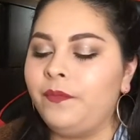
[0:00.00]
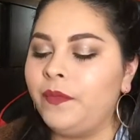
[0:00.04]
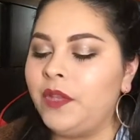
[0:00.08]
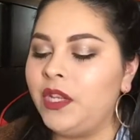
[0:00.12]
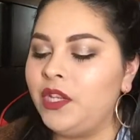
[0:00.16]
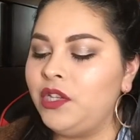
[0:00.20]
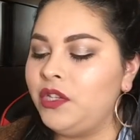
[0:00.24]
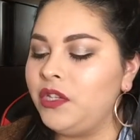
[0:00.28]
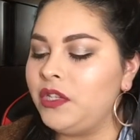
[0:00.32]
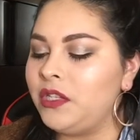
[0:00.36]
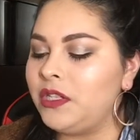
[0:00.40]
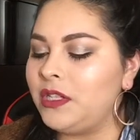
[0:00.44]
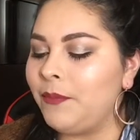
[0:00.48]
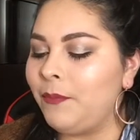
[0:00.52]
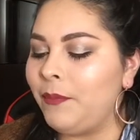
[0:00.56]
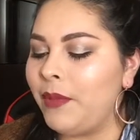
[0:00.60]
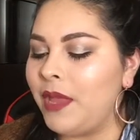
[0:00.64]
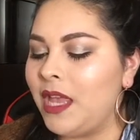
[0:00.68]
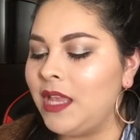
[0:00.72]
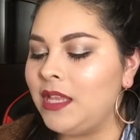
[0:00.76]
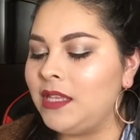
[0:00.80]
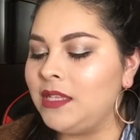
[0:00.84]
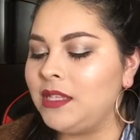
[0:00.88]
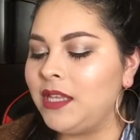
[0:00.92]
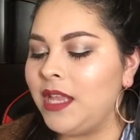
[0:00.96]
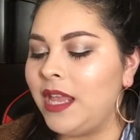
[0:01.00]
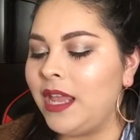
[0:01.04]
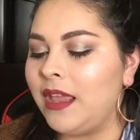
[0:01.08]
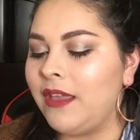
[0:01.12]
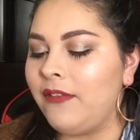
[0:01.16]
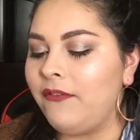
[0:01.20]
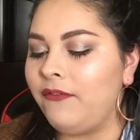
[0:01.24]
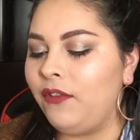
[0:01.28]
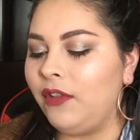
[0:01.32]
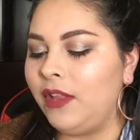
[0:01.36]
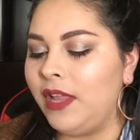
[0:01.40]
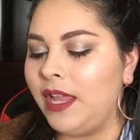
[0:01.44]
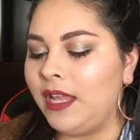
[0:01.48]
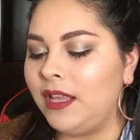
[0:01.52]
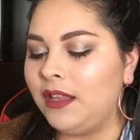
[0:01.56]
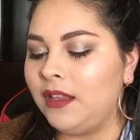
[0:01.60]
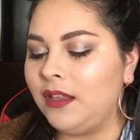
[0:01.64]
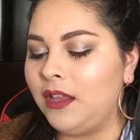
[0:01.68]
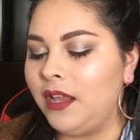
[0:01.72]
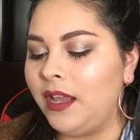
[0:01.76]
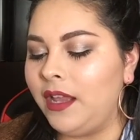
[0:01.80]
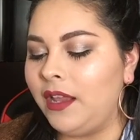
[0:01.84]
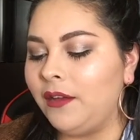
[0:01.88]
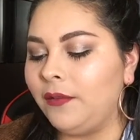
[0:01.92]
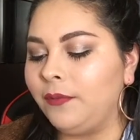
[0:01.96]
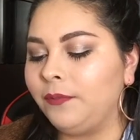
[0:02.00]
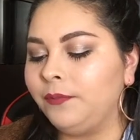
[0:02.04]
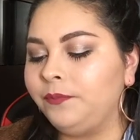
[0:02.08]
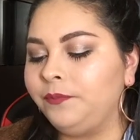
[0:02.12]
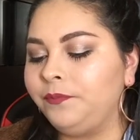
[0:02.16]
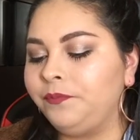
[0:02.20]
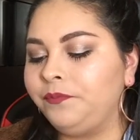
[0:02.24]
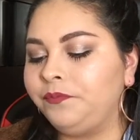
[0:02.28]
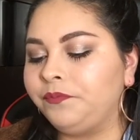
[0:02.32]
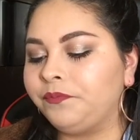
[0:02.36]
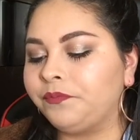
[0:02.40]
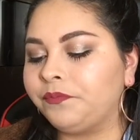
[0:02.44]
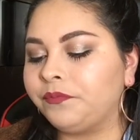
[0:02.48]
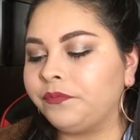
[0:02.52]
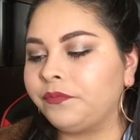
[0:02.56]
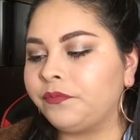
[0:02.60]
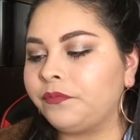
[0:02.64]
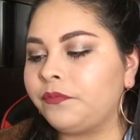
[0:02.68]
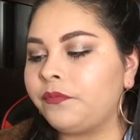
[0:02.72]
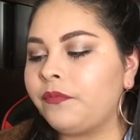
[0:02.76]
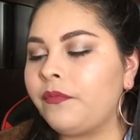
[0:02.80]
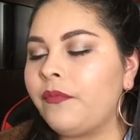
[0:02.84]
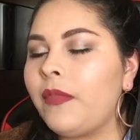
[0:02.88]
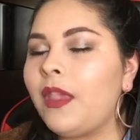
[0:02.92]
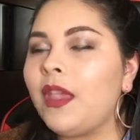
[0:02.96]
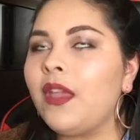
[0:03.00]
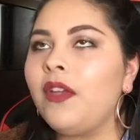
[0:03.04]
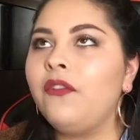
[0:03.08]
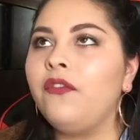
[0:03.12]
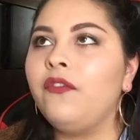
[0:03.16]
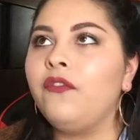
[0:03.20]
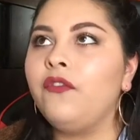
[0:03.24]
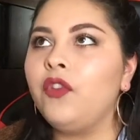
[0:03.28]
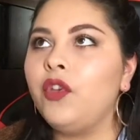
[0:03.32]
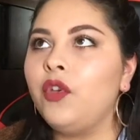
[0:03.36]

It just depends, like, if you like if